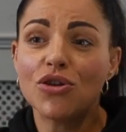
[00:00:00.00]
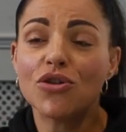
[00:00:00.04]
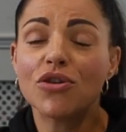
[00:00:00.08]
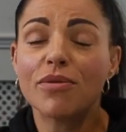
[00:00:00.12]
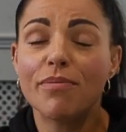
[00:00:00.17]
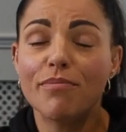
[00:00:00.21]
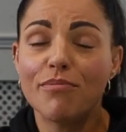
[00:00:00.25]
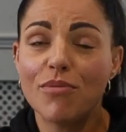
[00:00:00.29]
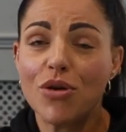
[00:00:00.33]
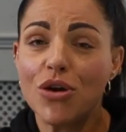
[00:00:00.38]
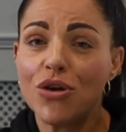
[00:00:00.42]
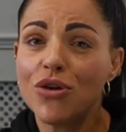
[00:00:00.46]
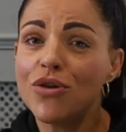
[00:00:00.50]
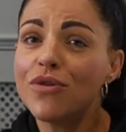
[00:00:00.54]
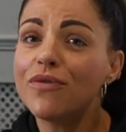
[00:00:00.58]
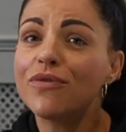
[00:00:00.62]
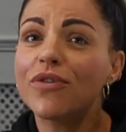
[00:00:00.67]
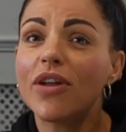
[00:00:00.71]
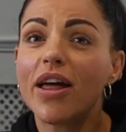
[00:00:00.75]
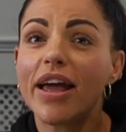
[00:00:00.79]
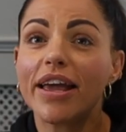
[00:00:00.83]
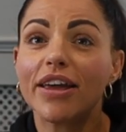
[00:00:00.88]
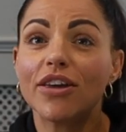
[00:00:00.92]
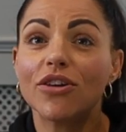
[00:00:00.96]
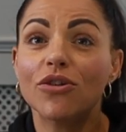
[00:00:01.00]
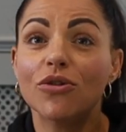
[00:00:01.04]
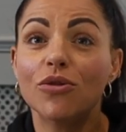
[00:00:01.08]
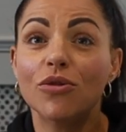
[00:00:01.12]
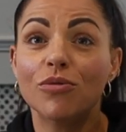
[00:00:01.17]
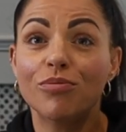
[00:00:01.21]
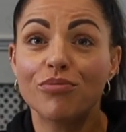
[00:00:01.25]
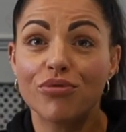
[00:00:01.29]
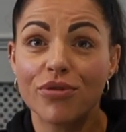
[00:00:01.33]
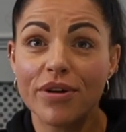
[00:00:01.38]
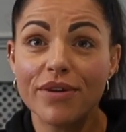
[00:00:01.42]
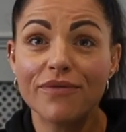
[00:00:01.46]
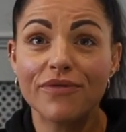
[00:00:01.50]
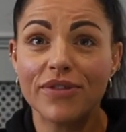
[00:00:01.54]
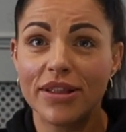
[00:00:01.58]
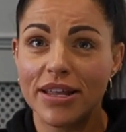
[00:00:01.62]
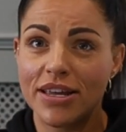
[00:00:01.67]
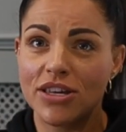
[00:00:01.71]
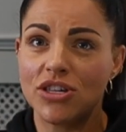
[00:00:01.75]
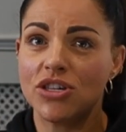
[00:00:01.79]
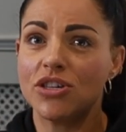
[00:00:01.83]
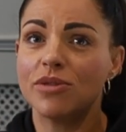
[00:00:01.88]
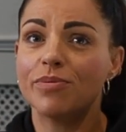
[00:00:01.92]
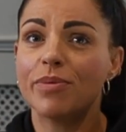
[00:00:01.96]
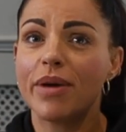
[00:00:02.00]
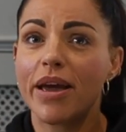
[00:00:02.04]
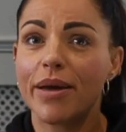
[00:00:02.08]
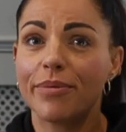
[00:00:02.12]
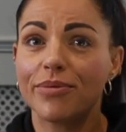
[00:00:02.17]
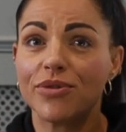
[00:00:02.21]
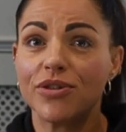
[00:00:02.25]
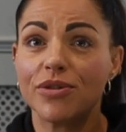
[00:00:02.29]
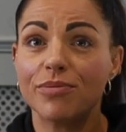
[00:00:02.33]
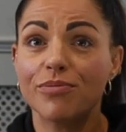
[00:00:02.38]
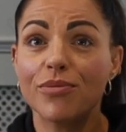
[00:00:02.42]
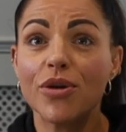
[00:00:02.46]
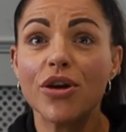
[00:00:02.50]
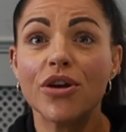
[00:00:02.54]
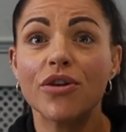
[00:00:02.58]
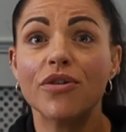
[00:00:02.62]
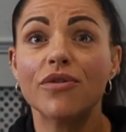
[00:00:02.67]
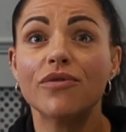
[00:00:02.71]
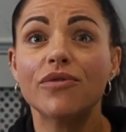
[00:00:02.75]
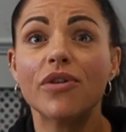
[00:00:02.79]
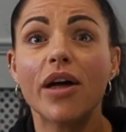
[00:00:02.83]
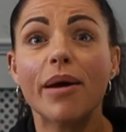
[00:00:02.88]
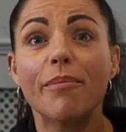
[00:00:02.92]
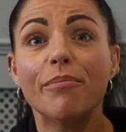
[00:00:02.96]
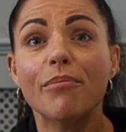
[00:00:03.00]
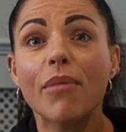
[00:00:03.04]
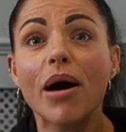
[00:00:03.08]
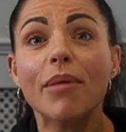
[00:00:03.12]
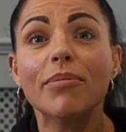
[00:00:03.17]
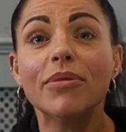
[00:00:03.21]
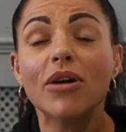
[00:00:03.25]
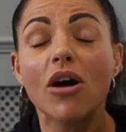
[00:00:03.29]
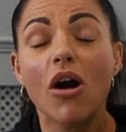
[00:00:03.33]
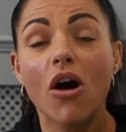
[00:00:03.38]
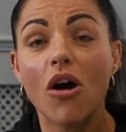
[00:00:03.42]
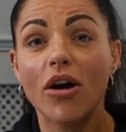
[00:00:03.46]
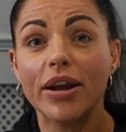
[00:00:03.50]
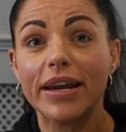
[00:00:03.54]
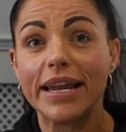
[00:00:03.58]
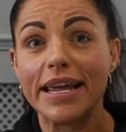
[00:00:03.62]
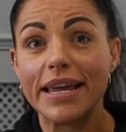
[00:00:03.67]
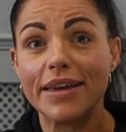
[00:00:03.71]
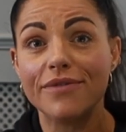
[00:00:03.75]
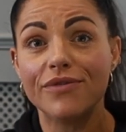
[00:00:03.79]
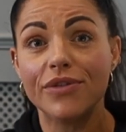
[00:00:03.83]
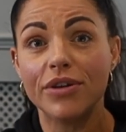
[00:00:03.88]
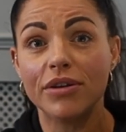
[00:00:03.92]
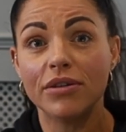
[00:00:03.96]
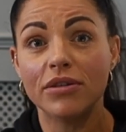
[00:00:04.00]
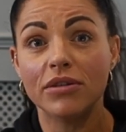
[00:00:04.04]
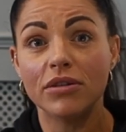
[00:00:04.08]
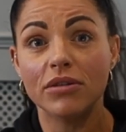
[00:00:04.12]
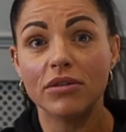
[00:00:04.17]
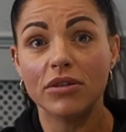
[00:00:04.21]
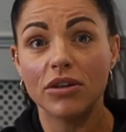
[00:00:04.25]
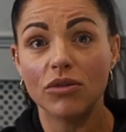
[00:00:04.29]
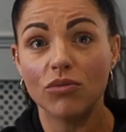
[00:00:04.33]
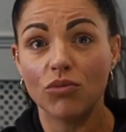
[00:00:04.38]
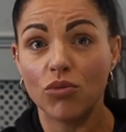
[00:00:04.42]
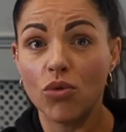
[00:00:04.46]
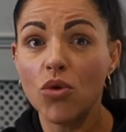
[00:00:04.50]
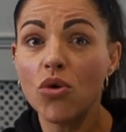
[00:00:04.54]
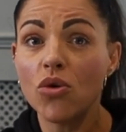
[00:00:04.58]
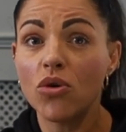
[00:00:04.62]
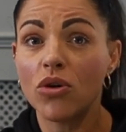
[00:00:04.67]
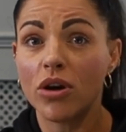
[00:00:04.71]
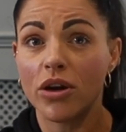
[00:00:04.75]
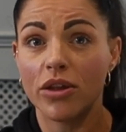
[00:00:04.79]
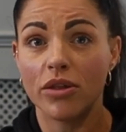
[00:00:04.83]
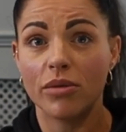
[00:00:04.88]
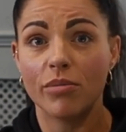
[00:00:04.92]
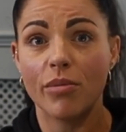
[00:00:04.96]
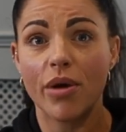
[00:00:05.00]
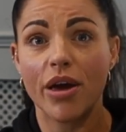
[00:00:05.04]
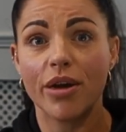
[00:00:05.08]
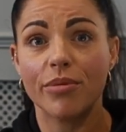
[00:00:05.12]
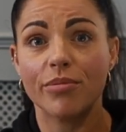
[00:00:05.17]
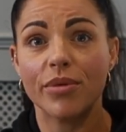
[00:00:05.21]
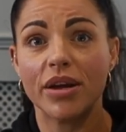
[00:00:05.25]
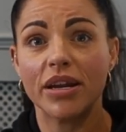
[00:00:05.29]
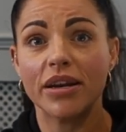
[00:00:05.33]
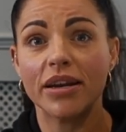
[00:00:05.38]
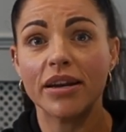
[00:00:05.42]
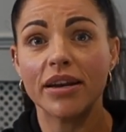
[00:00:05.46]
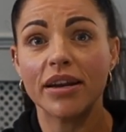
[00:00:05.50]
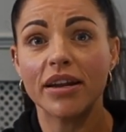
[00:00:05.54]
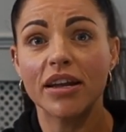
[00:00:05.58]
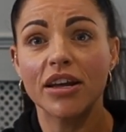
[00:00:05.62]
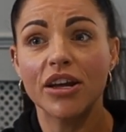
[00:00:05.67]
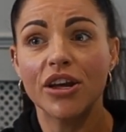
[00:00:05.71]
can move, like, you're privileged to be able to move. Like, Mum can't even walk at the moment.